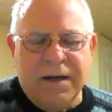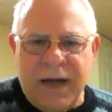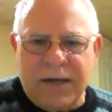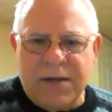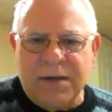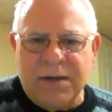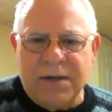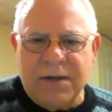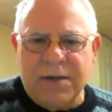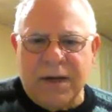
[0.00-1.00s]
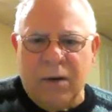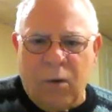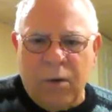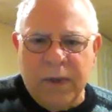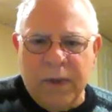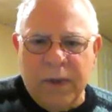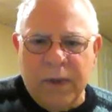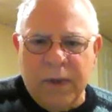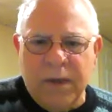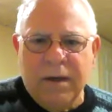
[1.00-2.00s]
its axis and
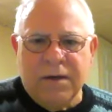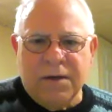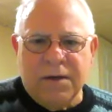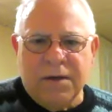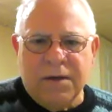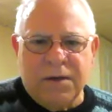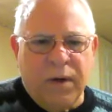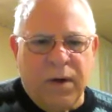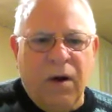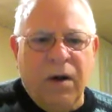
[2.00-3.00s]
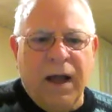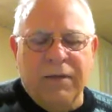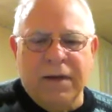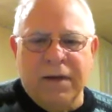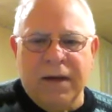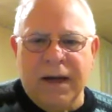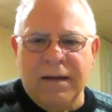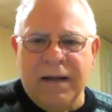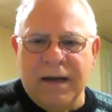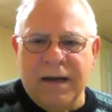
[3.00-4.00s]
orbit so that we all have
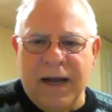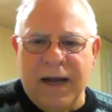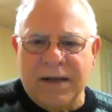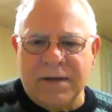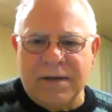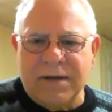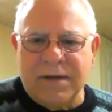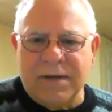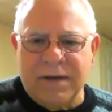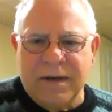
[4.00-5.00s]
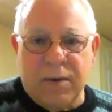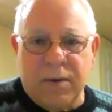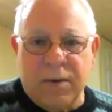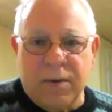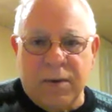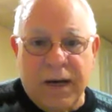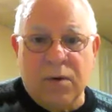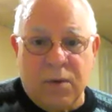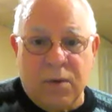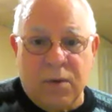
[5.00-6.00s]
a day that lasts
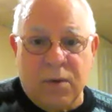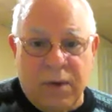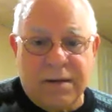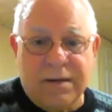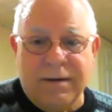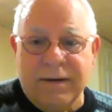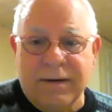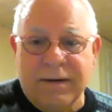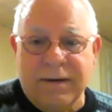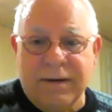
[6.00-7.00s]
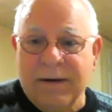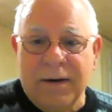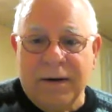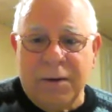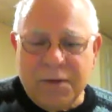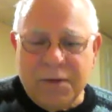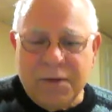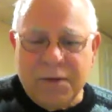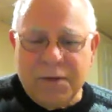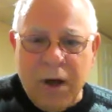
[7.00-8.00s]
3 hours or less?
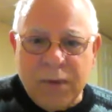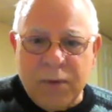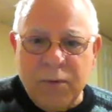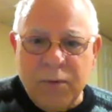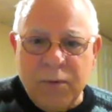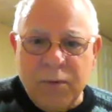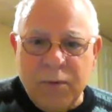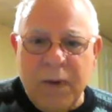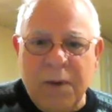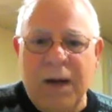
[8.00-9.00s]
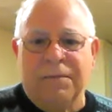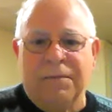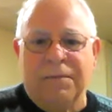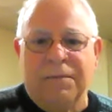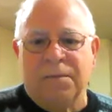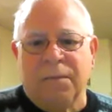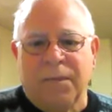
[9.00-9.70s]
Those thoughts went through my mind.